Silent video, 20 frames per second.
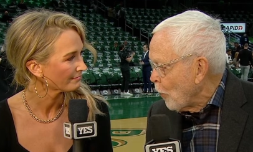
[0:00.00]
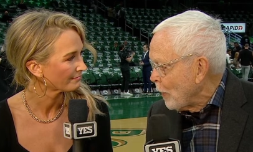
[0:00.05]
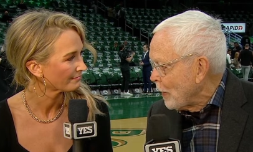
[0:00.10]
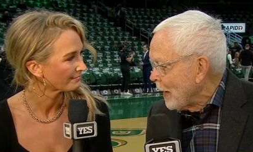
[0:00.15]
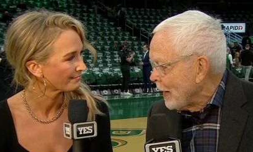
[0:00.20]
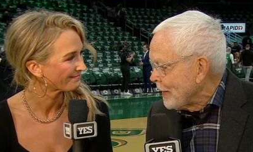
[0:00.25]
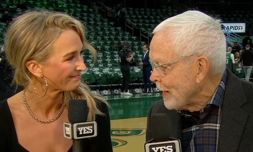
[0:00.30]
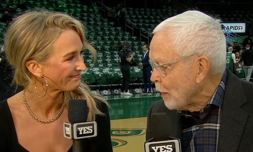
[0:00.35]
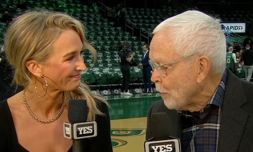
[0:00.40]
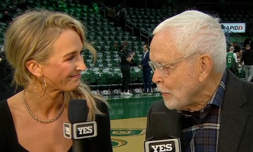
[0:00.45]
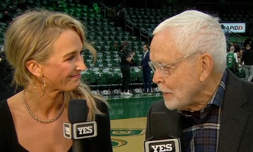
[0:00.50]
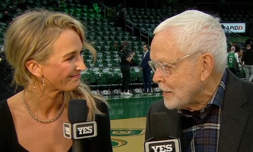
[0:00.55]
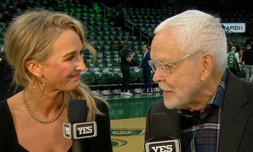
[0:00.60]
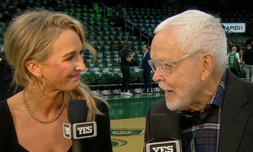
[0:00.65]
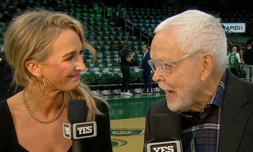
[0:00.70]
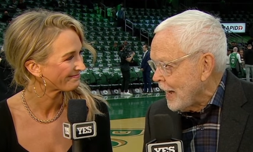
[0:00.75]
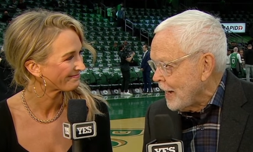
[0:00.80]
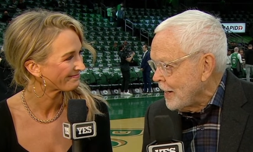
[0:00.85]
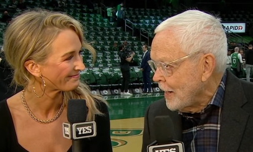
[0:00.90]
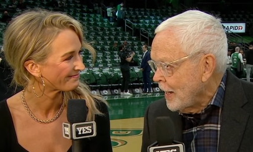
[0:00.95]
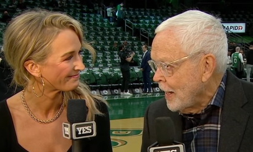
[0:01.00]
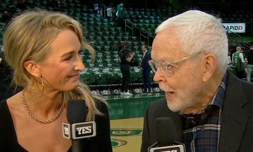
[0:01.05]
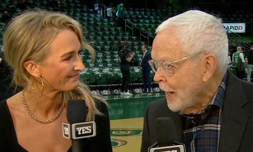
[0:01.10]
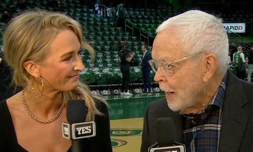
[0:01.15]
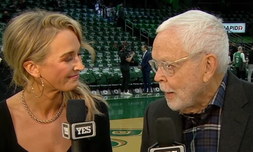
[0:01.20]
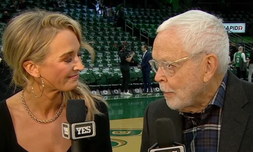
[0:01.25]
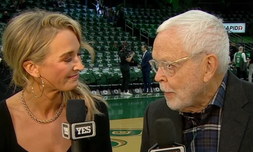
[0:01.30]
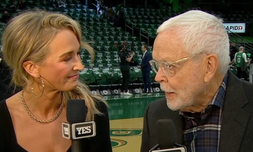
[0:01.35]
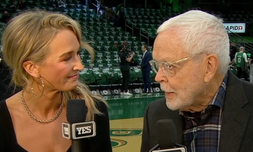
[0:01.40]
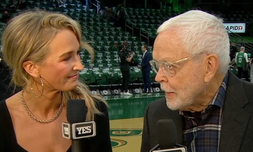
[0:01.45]
Speaker 1: and that, that'll be sad.
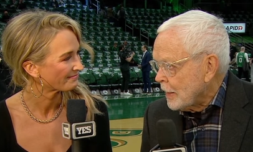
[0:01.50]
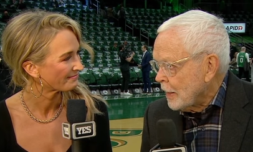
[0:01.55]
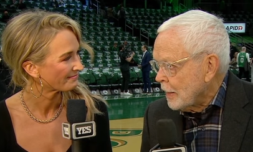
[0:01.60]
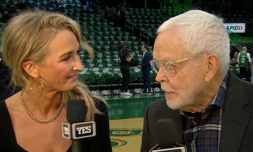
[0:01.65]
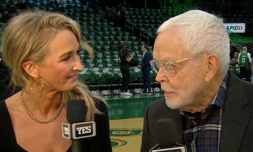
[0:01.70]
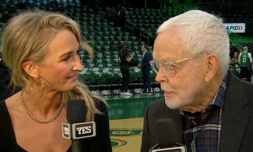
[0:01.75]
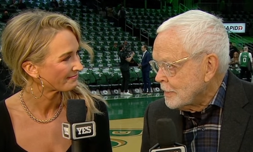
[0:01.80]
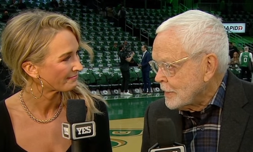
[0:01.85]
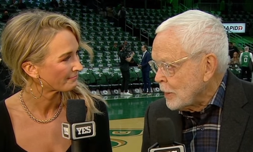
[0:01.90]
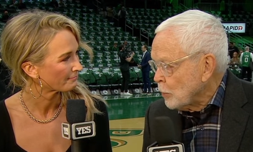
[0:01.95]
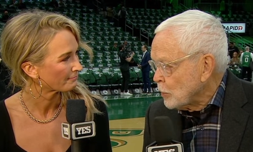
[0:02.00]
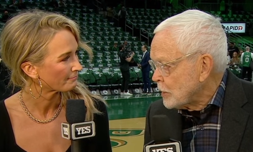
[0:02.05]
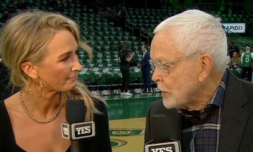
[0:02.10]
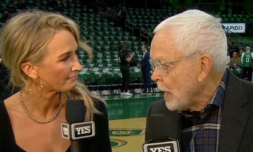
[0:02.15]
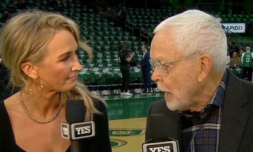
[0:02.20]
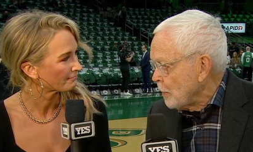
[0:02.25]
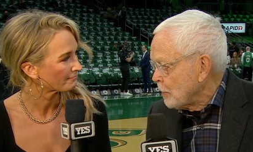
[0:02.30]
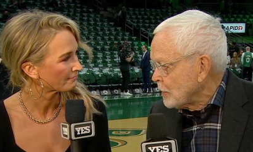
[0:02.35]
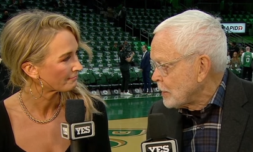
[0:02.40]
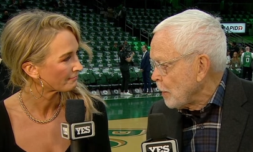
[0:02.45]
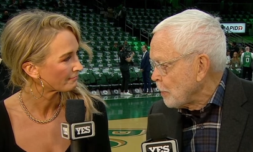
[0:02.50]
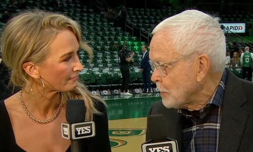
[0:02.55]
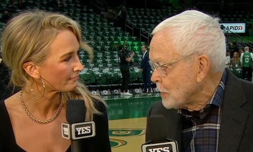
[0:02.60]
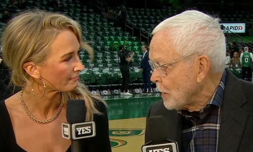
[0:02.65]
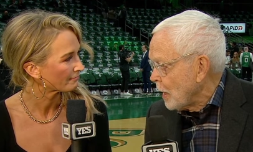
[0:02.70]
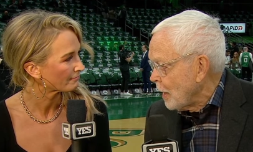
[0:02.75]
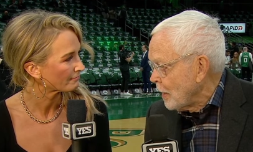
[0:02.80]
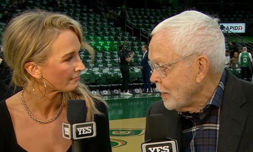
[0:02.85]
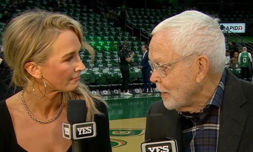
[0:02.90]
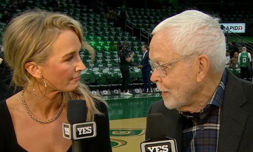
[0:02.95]
But uh, it was time to step
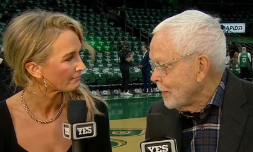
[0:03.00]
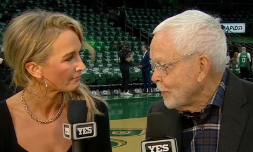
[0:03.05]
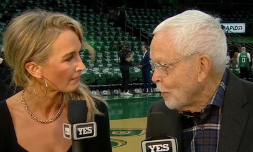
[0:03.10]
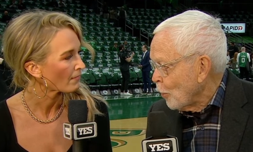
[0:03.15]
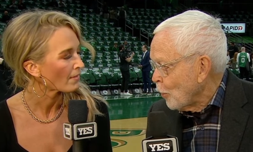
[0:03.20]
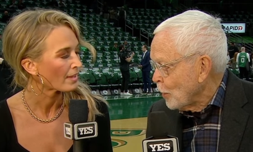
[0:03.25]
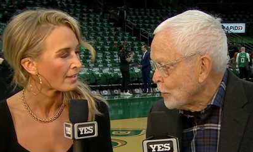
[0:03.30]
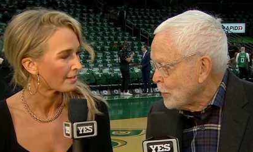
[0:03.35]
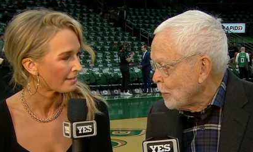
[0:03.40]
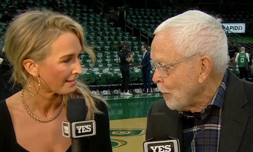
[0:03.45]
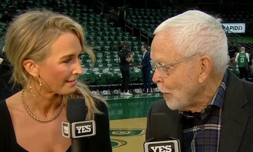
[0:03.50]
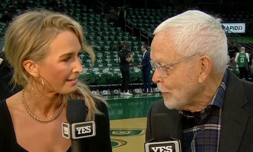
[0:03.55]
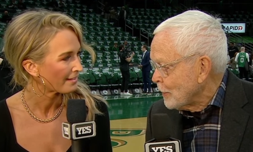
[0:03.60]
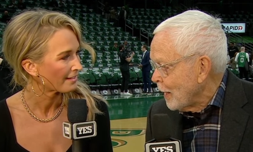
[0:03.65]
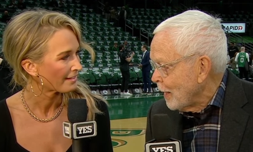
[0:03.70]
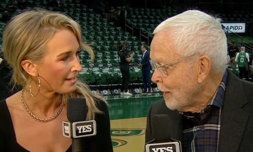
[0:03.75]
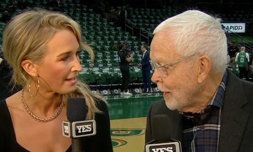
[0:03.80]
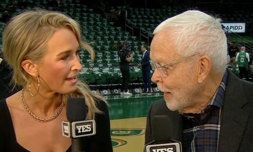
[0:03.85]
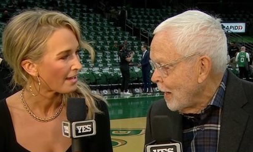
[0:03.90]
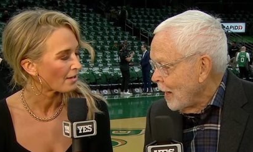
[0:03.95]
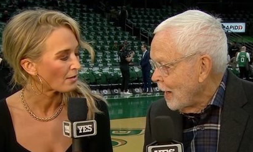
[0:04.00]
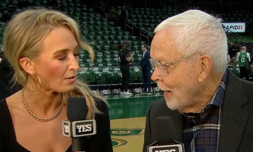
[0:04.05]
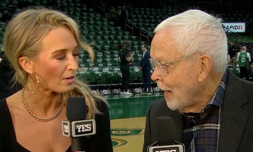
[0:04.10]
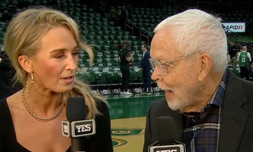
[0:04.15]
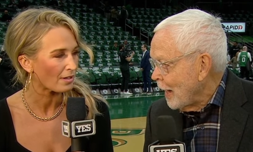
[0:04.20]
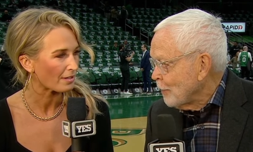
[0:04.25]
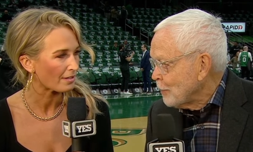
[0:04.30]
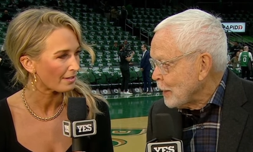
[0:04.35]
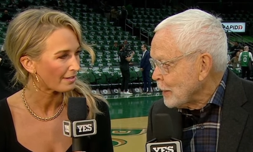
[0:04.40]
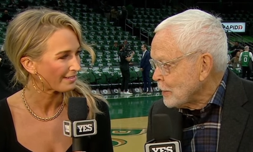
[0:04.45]
aside, no question about that. I
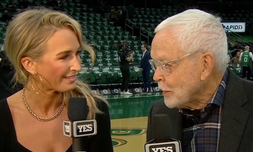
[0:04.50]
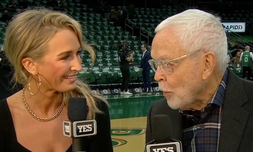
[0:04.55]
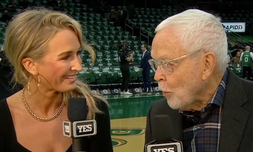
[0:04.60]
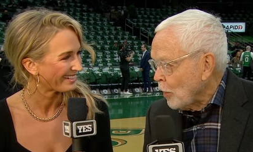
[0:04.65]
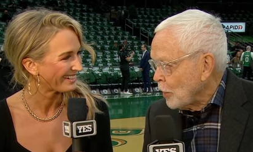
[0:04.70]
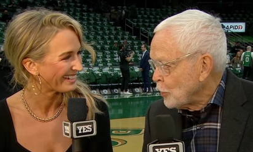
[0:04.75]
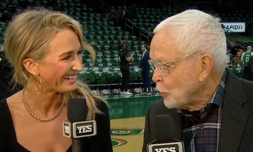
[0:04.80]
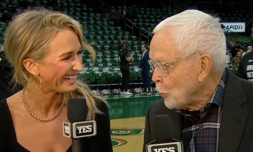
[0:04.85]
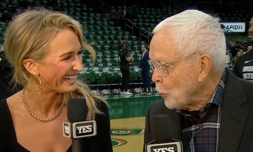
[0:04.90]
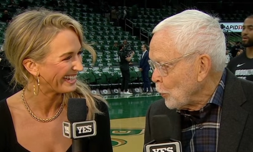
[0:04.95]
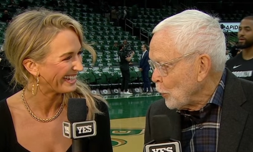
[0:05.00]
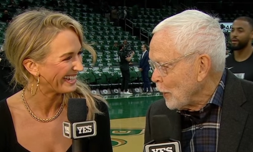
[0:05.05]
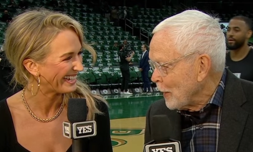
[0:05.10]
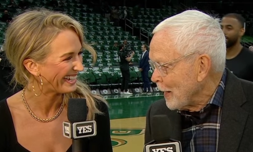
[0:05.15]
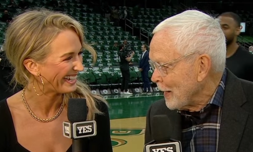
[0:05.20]
have things I want to do, and